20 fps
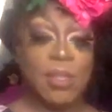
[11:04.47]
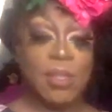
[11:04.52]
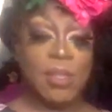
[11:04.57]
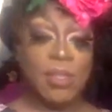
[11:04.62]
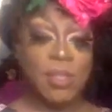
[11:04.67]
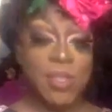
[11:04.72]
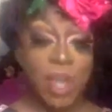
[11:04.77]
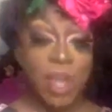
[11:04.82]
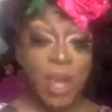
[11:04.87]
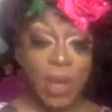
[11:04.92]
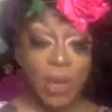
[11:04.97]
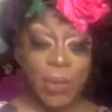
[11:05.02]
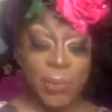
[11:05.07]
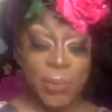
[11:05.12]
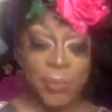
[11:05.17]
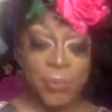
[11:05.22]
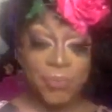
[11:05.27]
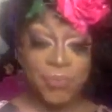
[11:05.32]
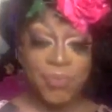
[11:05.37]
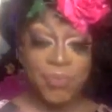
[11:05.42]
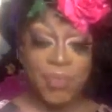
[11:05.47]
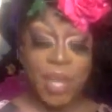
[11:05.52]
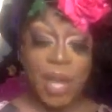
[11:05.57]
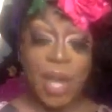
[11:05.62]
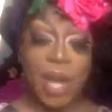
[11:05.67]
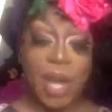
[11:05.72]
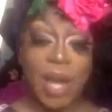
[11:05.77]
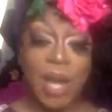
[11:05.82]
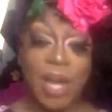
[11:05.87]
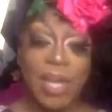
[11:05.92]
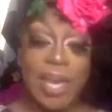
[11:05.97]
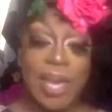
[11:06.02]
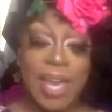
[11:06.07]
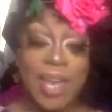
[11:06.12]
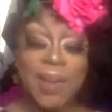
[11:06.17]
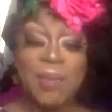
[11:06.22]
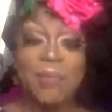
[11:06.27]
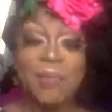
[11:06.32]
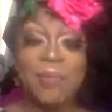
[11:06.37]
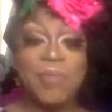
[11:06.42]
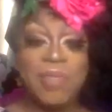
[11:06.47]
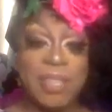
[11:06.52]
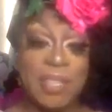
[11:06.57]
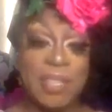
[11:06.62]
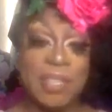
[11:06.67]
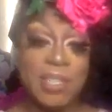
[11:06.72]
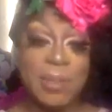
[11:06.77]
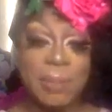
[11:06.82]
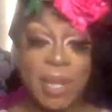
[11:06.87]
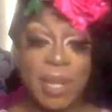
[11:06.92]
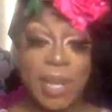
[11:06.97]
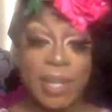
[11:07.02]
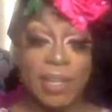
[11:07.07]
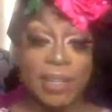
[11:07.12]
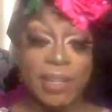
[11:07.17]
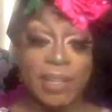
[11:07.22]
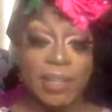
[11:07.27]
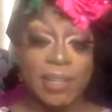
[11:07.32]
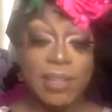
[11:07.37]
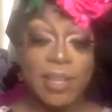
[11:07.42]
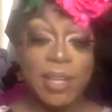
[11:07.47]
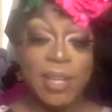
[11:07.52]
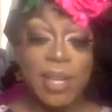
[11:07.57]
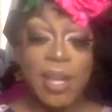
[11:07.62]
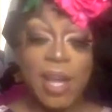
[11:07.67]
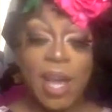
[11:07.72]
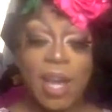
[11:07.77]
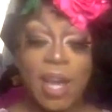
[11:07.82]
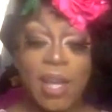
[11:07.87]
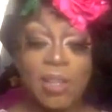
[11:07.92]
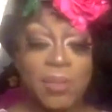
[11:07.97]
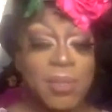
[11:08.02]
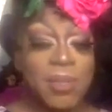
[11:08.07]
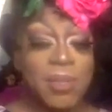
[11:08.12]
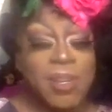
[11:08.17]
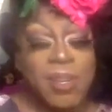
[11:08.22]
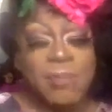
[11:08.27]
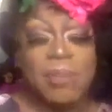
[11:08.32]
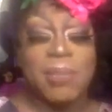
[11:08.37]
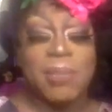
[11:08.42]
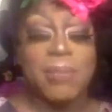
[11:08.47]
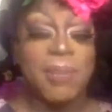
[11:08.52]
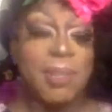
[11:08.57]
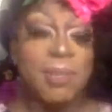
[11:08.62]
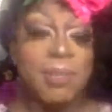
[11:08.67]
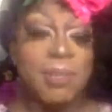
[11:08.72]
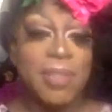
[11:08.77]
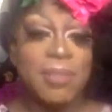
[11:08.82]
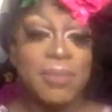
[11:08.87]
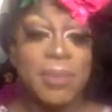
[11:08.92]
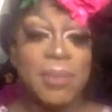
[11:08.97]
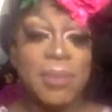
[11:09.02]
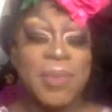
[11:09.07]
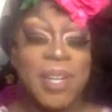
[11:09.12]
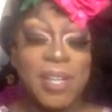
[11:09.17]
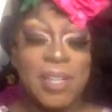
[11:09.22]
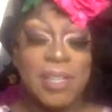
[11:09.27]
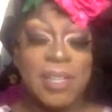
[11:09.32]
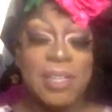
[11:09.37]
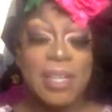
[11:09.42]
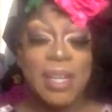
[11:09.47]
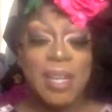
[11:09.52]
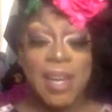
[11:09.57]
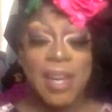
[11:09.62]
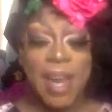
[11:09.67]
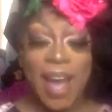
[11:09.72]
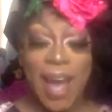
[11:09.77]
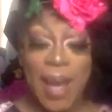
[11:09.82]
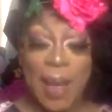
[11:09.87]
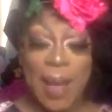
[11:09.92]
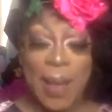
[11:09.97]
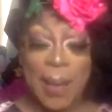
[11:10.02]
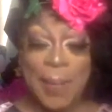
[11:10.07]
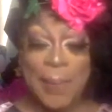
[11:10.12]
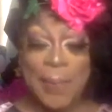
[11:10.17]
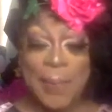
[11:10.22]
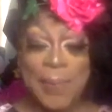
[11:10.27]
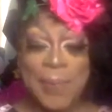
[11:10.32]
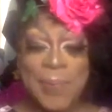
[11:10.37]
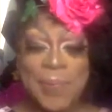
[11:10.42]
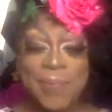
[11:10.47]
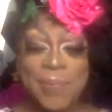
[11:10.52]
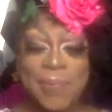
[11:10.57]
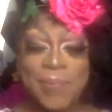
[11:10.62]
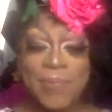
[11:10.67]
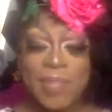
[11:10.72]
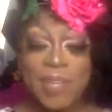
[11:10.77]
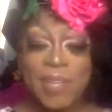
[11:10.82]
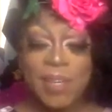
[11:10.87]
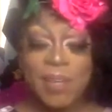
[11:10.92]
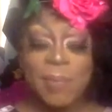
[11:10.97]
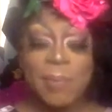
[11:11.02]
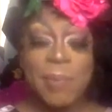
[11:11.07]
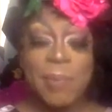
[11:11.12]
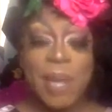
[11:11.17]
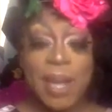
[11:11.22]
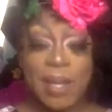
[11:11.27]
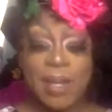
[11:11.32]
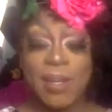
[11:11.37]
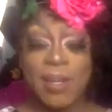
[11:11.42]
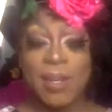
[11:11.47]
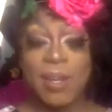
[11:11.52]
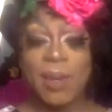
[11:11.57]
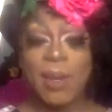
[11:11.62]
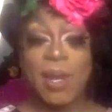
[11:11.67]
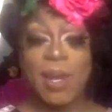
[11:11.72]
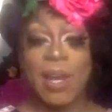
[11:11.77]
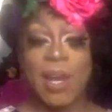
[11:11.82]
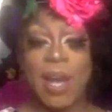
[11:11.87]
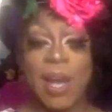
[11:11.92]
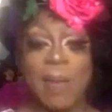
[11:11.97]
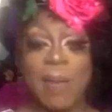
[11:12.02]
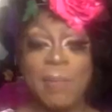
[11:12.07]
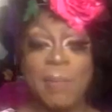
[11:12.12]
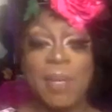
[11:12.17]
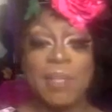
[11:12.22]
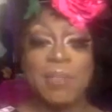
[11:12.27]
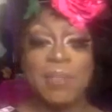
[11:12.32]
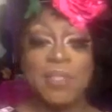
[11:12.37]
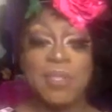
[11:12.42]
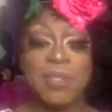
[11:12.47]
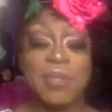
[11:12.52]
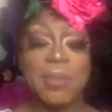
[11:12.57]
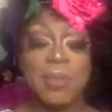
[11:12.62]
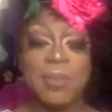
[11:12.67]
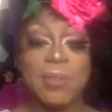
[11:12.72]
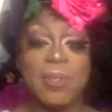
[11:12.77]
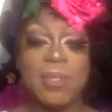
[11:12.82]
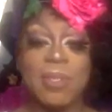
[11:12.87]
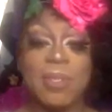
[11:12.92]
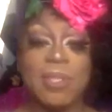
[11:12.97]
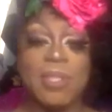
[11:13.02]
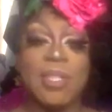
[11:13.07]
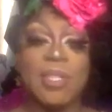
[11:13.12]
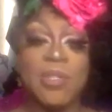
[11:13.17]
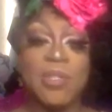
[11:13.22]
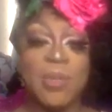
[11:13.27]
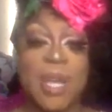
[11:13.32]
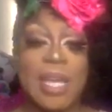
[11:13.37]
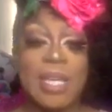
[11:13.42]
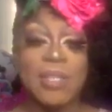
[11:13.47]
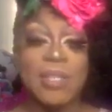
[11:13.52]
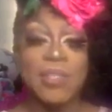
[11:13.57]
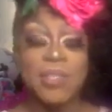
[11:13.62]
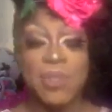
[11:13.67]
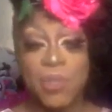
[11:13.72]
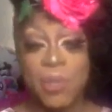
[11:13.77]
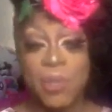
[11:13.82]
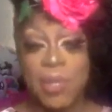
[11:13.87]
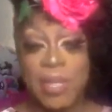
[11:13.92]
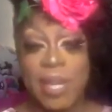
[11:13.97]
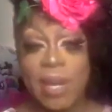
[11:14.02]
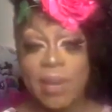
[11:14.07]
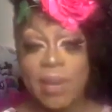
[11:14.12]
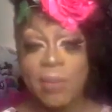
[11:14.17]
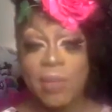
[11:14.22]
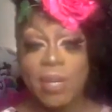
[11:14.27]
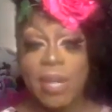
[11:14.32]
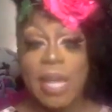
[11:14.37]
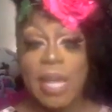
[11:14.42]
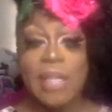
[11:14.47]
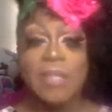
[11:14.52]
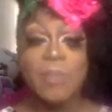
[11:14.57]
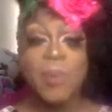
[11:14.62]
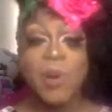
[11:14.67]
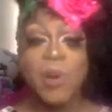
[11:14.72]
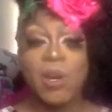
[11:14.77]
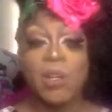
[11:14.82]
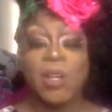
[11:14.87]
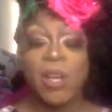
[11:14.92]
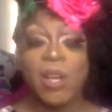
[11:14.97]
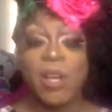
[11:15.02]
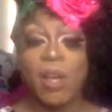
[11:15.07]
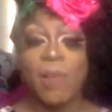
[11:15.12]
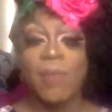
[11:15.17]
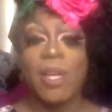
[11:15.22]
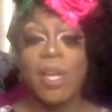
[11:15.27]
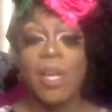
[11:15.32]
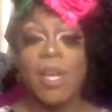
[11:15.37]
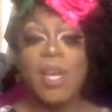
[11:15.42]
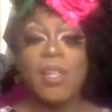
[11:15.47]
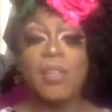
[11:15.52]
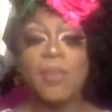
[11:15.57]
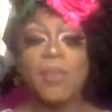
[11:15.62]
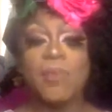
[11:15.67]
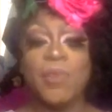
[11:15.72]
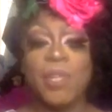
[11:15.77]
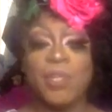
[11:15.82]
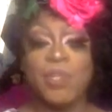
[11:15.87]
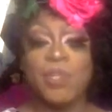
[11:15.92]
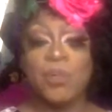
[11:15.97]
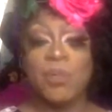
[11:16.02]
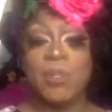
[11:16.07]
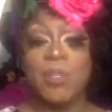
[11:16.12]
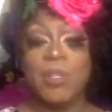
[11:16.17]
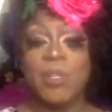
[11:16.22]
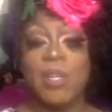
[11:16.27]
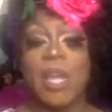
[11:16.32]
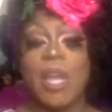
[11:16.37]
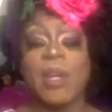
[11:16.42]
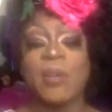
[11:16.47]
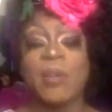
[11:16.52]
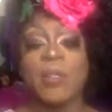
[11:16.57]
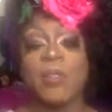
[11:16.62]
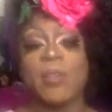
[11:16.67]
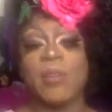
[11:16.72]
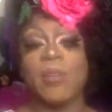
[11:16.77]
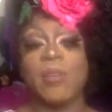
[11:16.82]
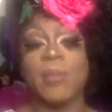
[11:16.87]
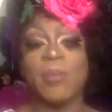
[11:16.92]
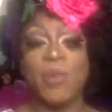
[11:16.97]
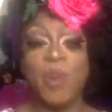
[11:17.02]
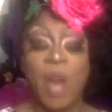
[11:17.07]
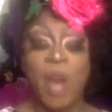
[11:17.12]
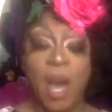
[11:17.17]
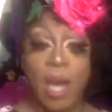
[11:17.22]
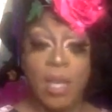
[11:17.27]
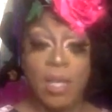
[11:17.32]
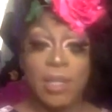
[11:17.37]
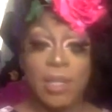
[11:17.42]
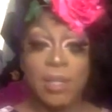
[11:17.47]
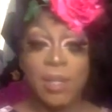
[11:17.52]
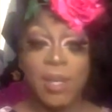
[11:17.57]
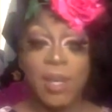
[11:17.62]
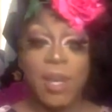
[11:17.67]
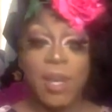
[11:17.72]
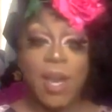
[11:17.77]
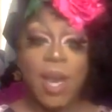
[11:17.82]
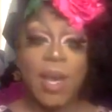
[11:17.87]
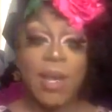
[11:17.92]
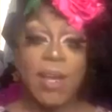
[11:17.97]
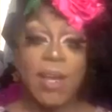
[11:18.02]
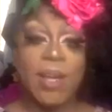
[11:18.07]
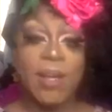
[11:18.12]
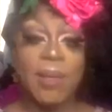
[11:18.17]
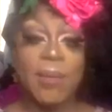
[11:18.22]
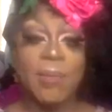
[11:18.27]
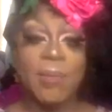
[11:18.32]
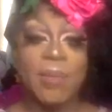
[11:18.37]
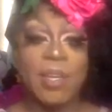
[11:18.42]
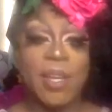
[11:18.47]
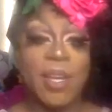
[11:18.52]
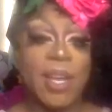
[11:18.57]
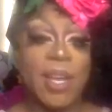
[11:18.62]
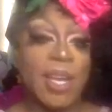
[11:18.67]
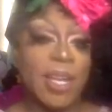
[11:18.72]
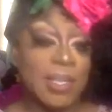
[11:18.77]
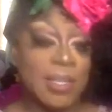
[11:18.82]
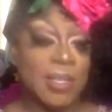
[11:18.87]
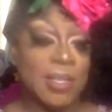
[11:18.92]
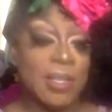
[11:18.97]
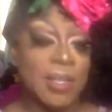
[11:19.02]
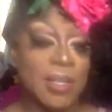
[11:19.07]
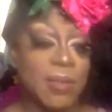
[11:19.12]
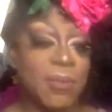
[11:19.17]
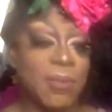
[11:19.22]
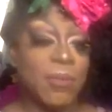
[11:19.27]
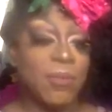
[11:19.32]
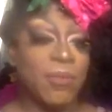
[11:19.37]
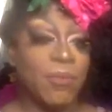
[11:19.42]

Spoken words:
So, I am Felicia Minor. You can call me Fefe if you want. Um, But I'm about to do the drag story hour as part of the virtual Arizona Pride, as a